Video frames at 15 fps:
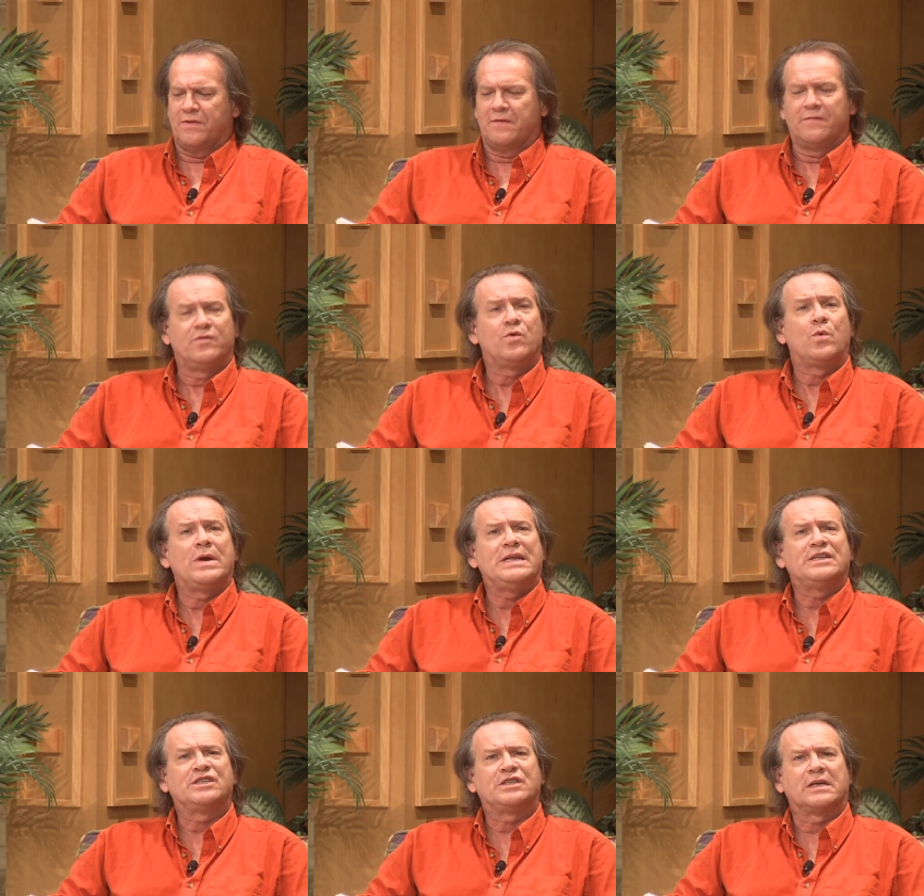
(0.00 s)
of
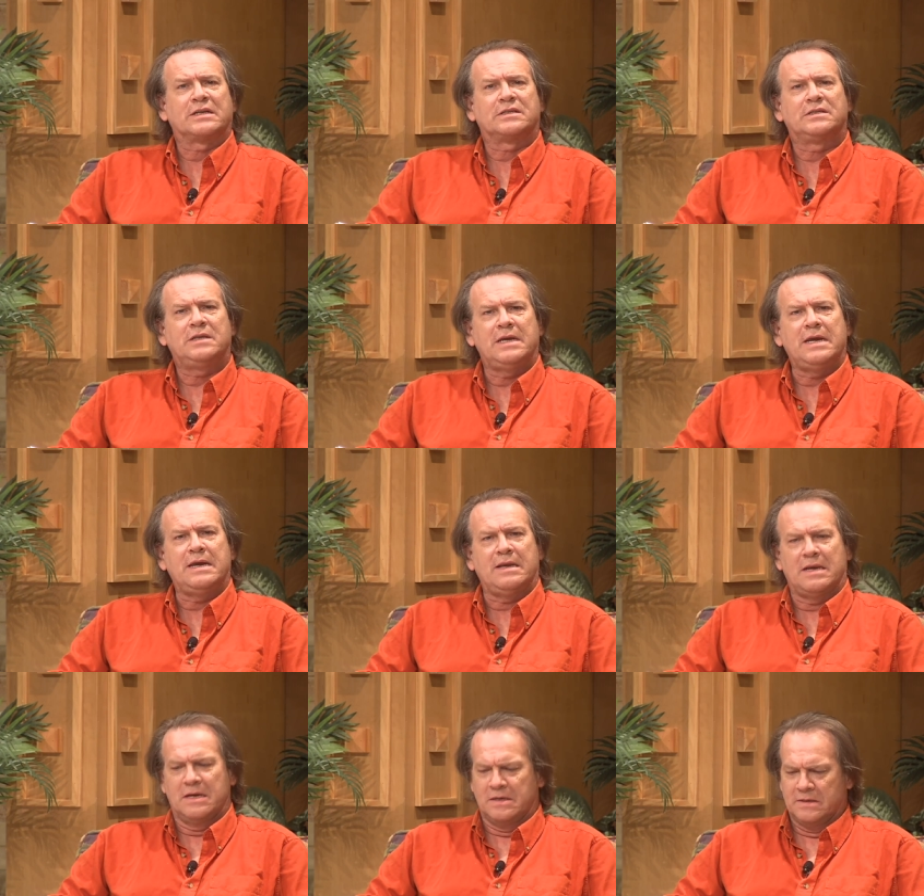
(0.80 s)

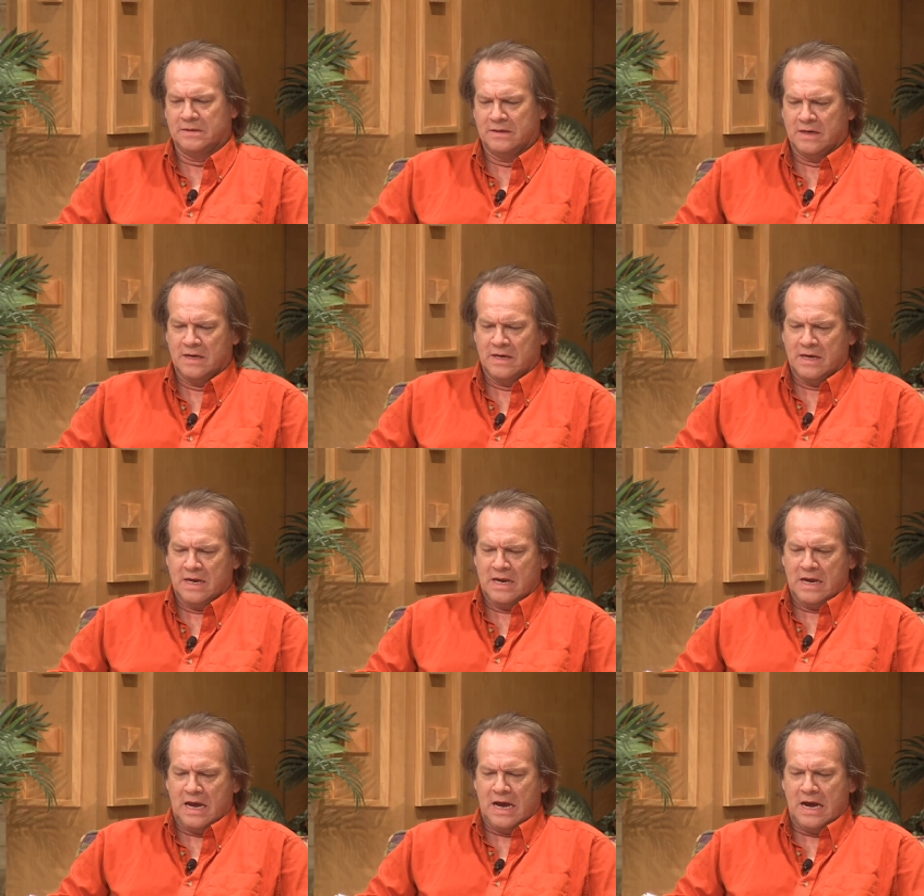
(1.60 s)
2016.
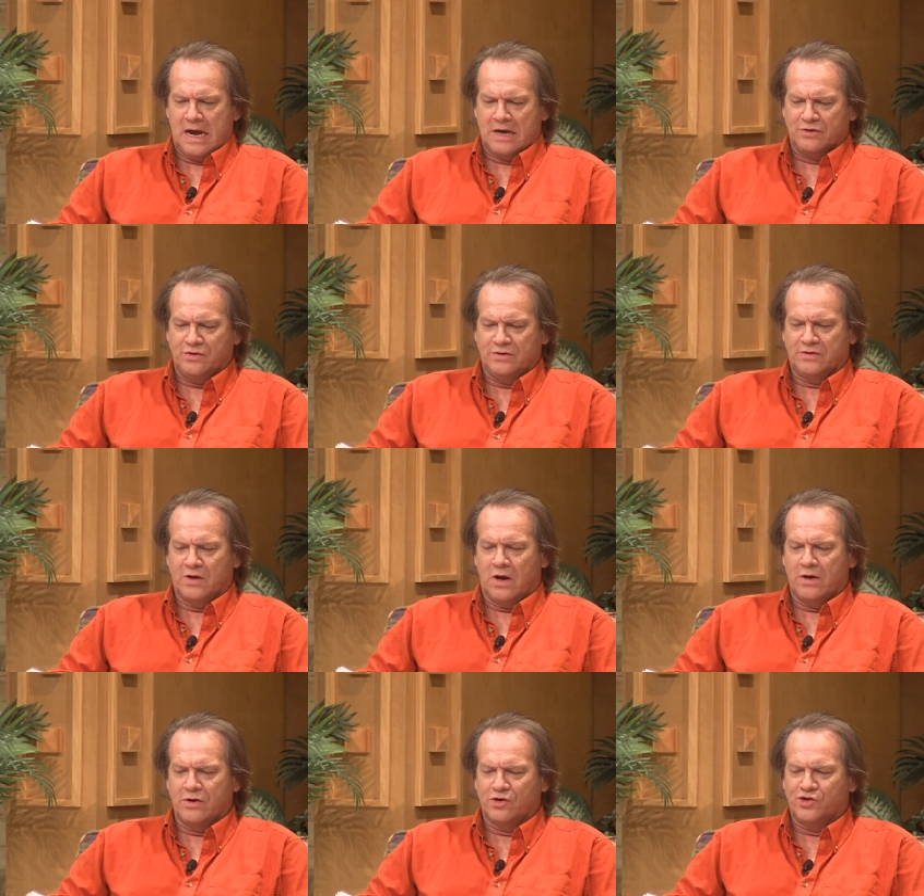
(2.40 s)
Uh, she
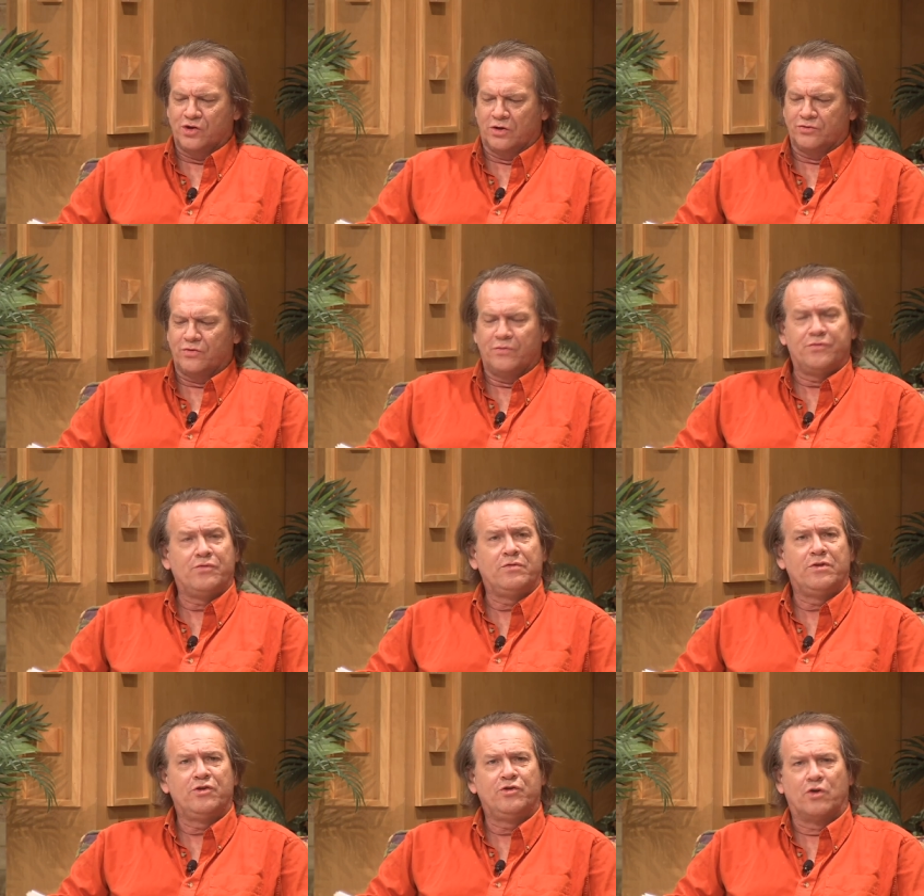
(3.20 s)
saw your children
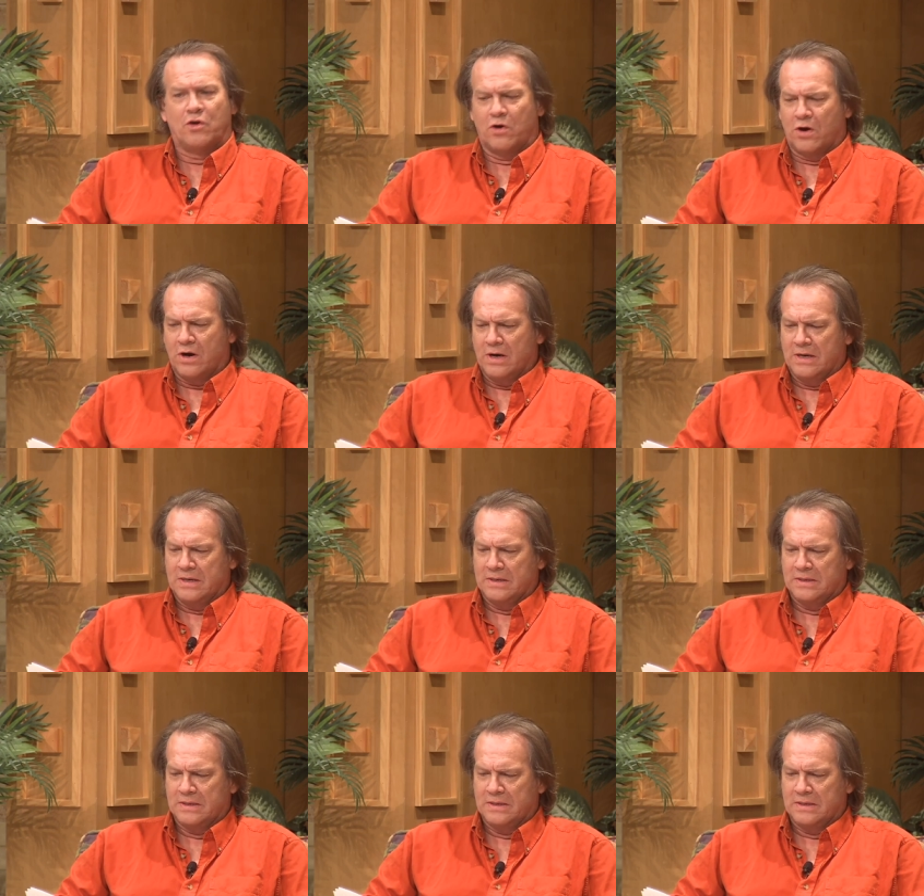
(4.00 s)
through the door.